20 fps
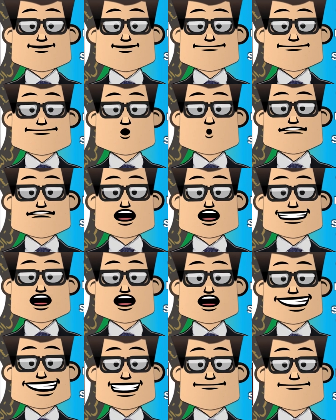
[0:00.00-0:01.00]
a move
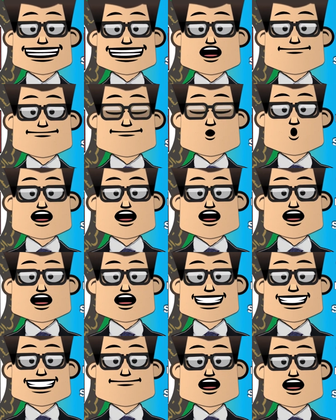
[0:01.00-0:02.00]
considered to be a move to
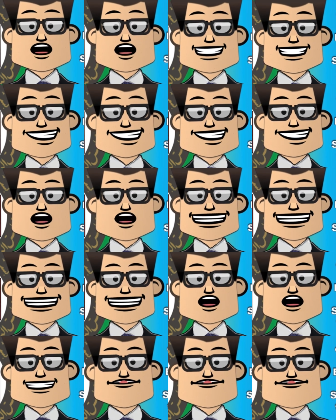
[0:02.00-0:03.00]
counterbalance Iranian
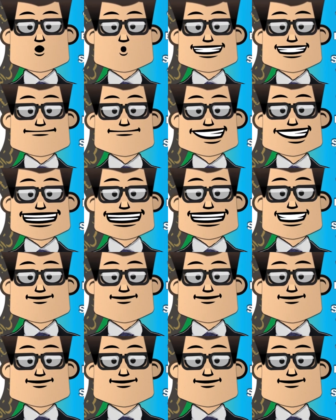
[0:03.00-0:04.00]
influence in the
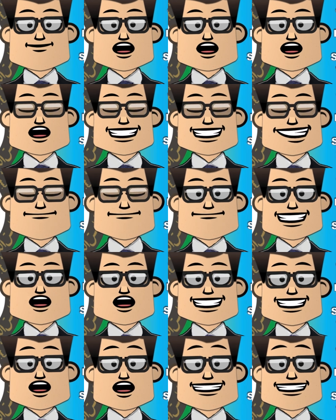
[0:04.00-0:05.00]
region. However,
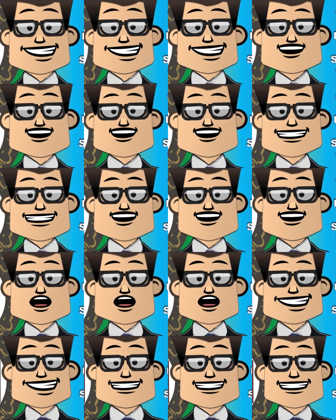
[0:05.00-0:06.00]
objections were raised by
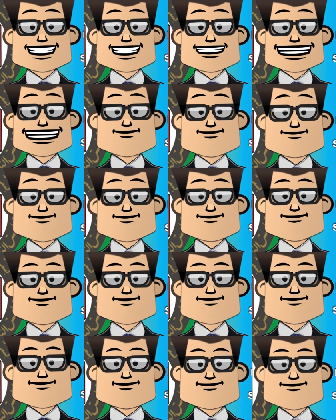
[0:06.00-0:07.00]
other countries.
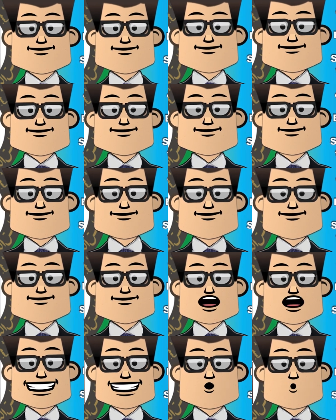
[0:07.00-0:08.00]

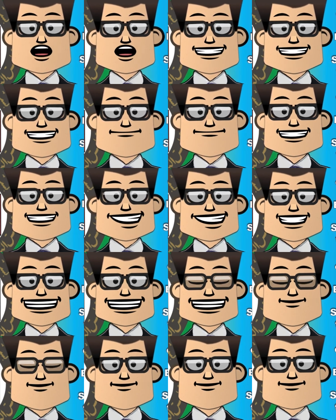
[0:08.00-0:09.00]
In
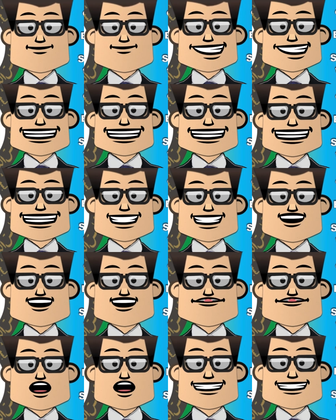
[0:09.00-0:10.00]
2014, Bahraini
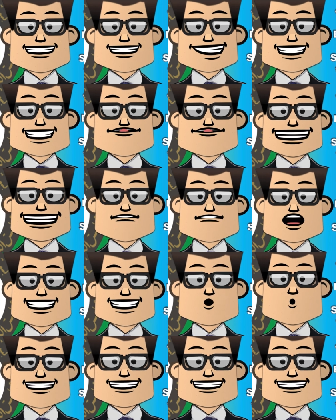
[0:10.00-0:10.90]
Prime Minister Khalifa bin